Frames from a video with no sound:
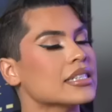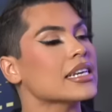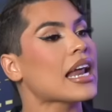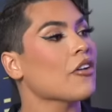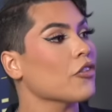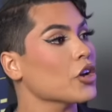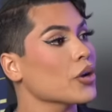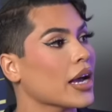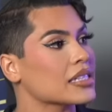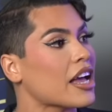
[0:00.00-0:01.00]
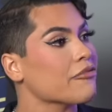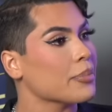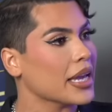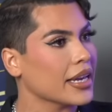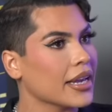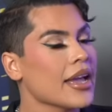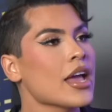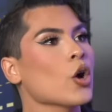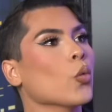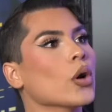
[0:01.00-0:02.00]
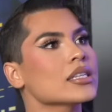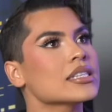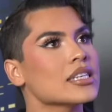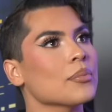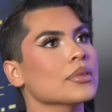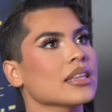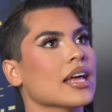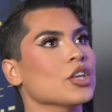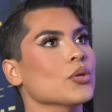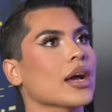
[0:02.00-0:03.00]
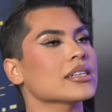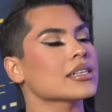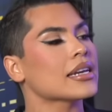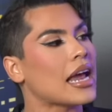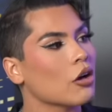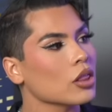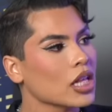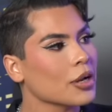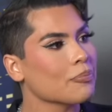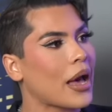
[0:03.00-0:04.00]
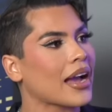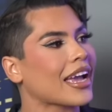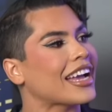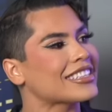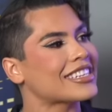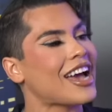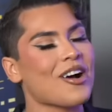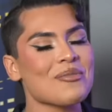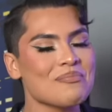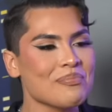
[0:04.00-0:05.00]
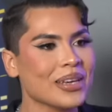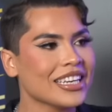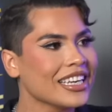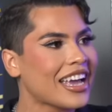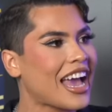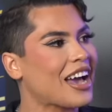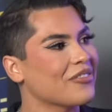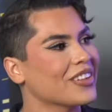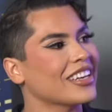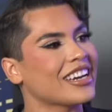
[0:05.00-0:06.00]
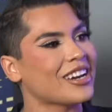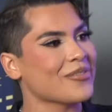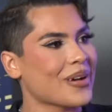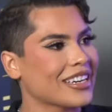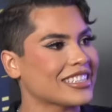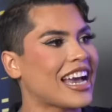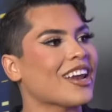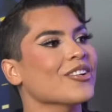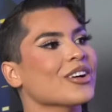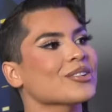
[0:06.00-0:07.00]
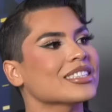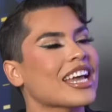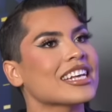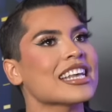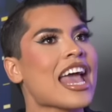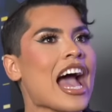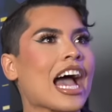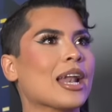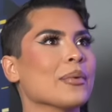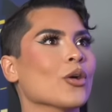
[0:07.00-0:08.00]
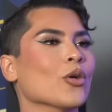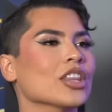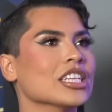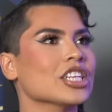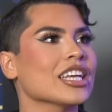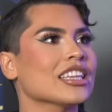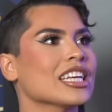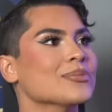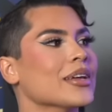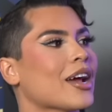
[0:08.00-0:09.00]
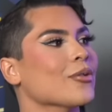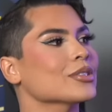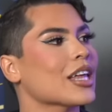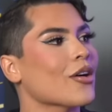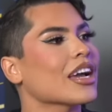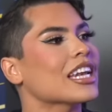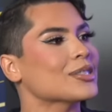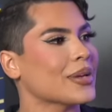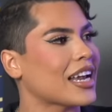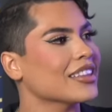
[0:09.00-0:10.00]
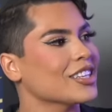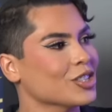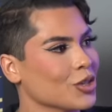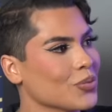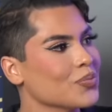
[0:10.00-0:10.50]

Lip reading: Seeing how far you guys have made it, what's something that you guys can now look back and tell Mini Evelyn and Wendy? Algo que ustedes a lo mejor de chiquitas hubieran gustado que les hubieran dicho.